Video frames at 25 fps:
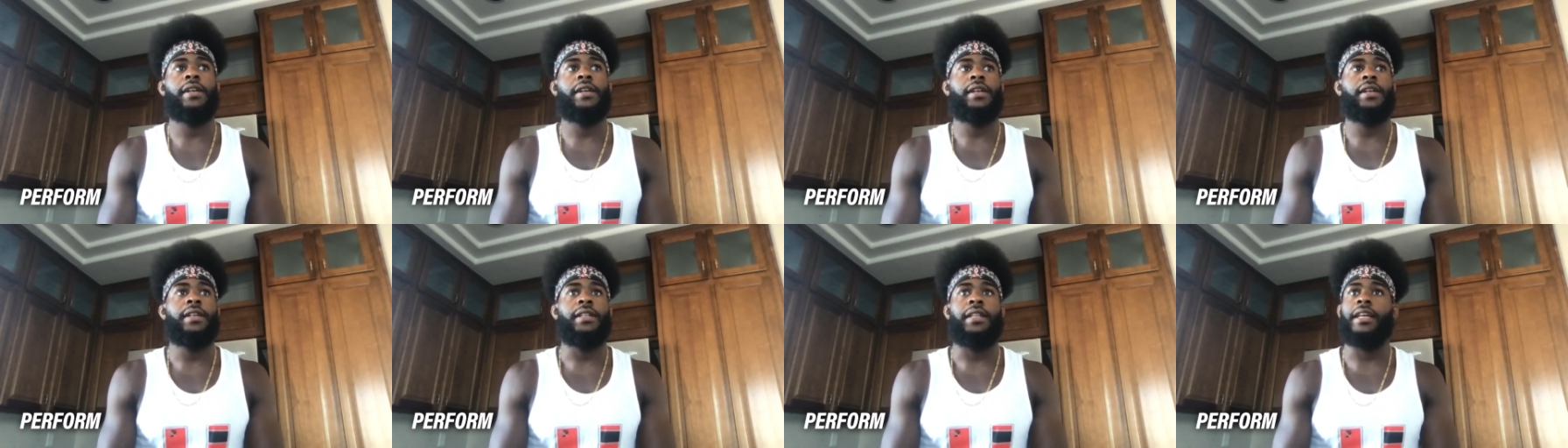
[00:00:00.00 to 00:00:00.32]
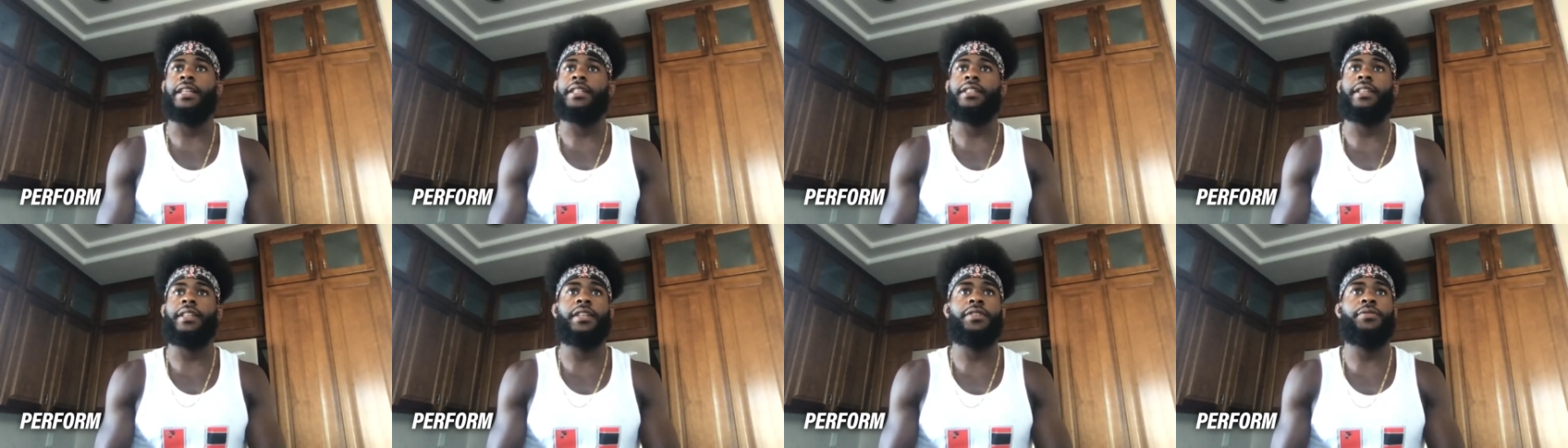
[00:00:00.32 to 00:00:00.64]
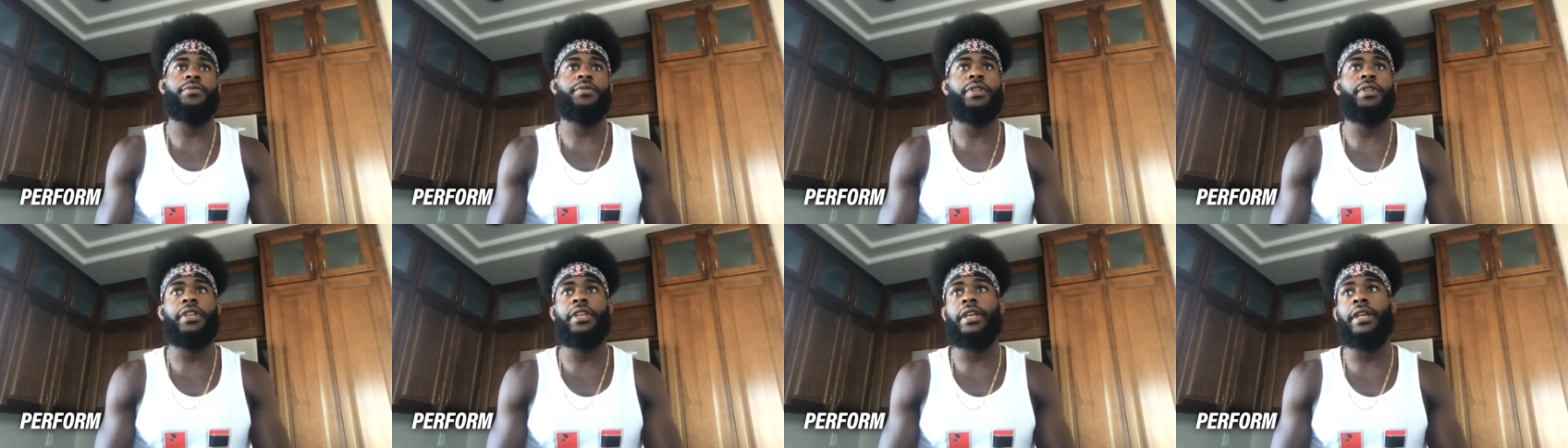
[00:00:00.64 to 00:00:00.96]
that's
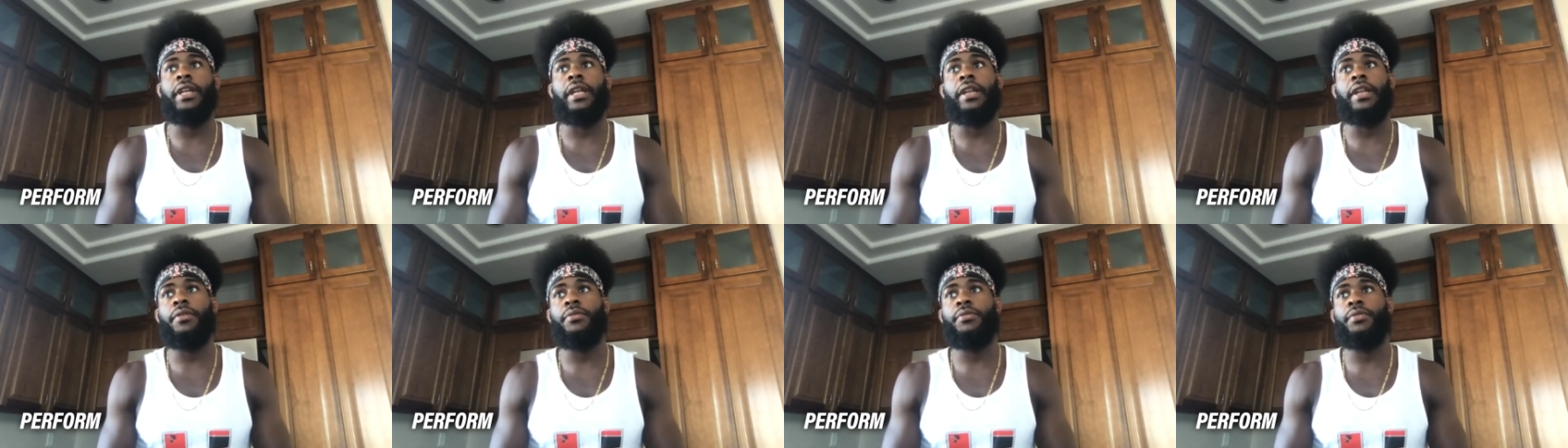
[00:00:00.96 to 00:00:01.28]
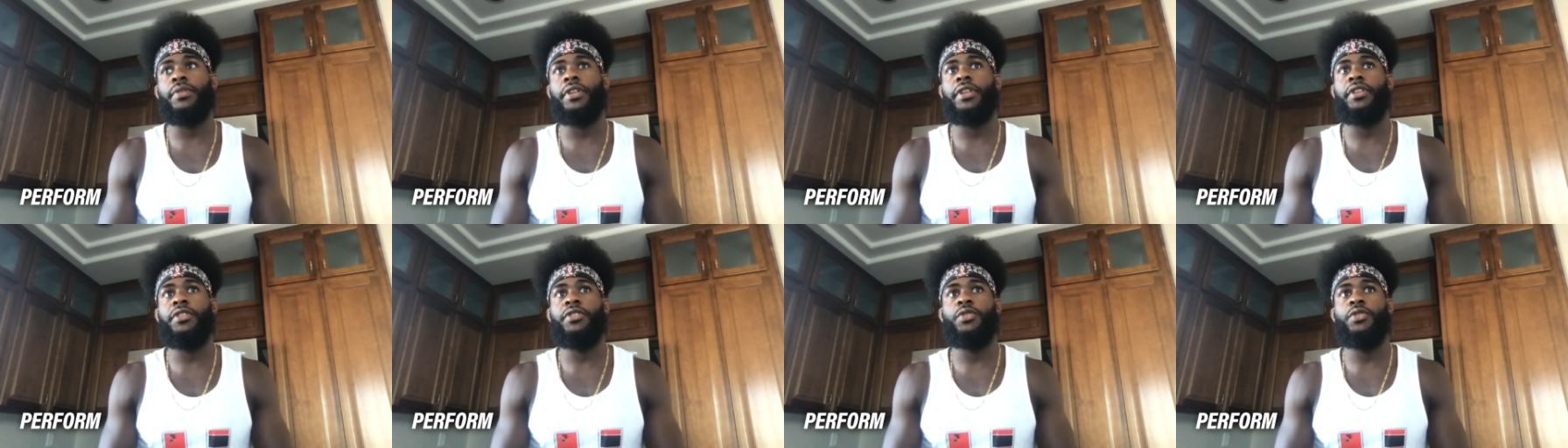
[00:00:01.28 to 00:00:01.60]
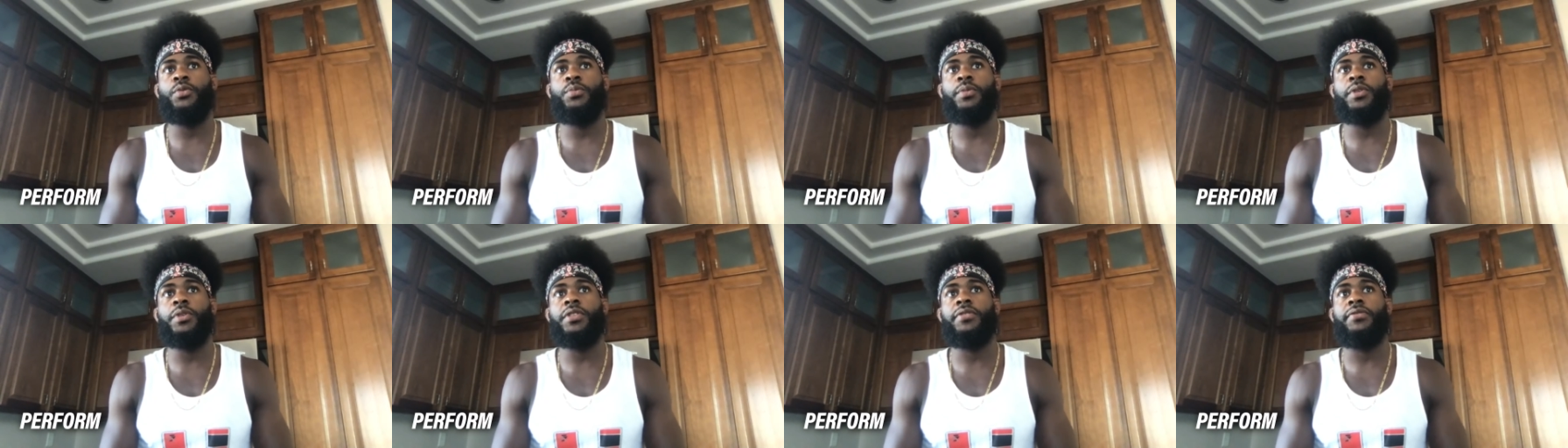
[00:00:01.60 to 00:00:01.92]
really it. I don't really do
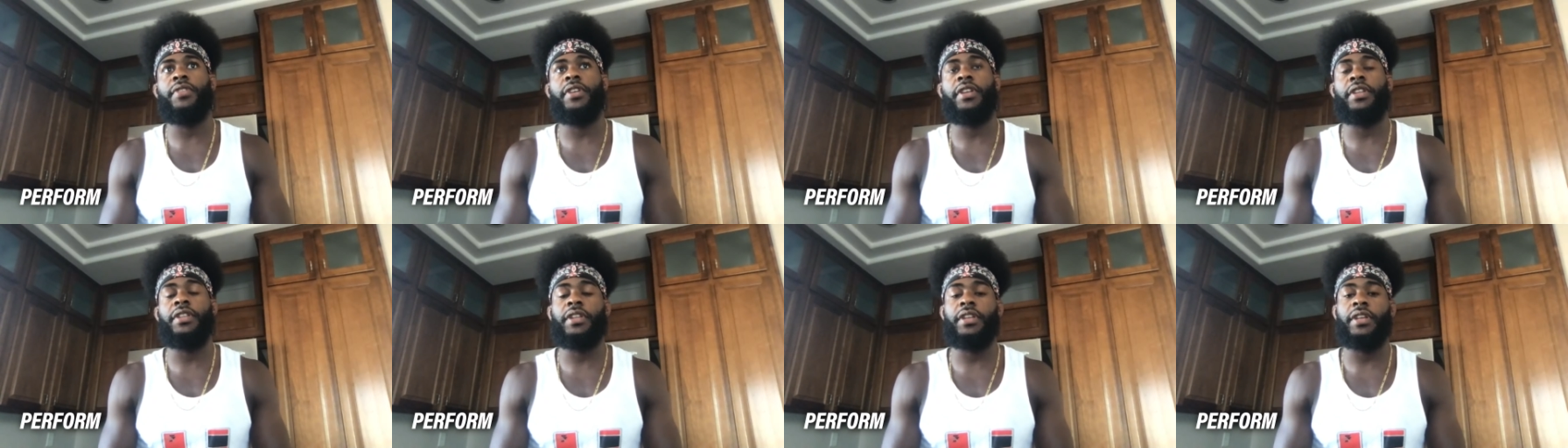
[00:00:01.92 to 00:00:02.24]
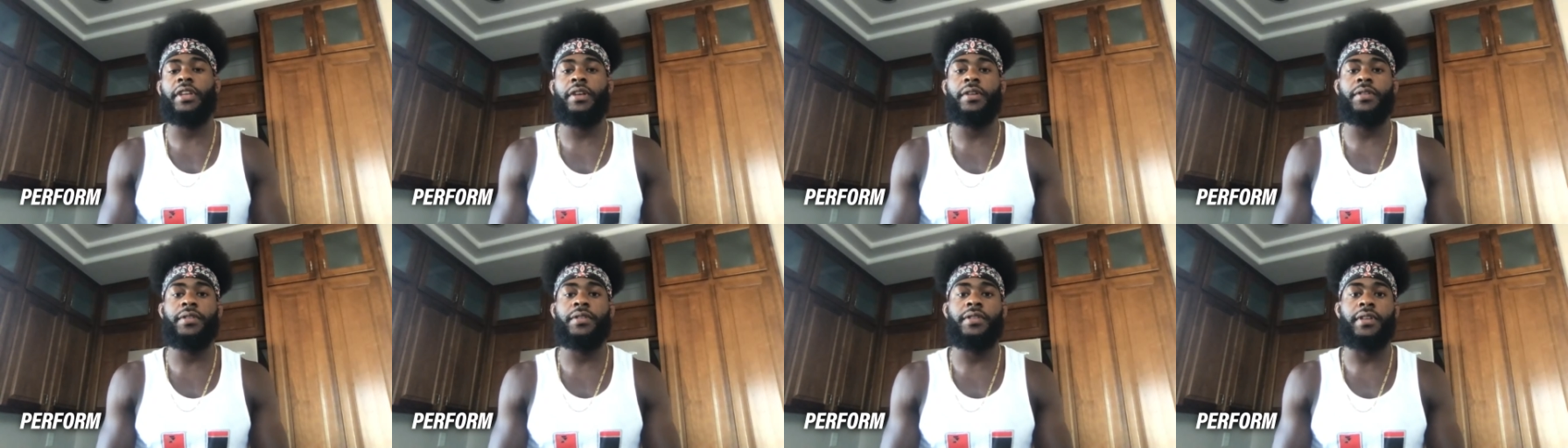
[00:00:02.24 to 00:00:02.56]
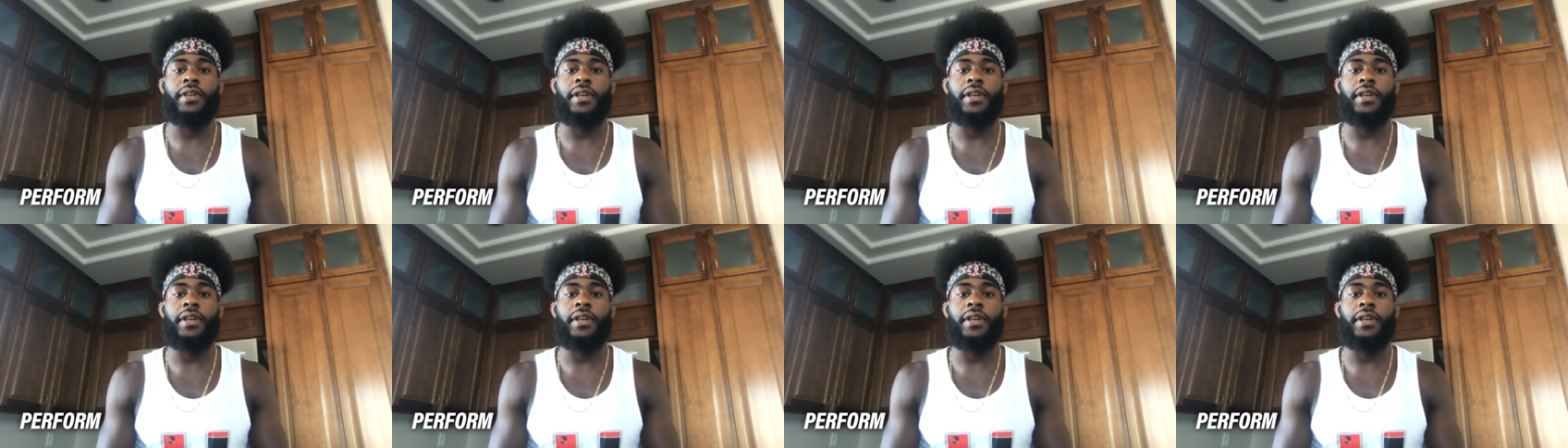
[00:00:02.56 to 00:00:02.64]
much of anything else.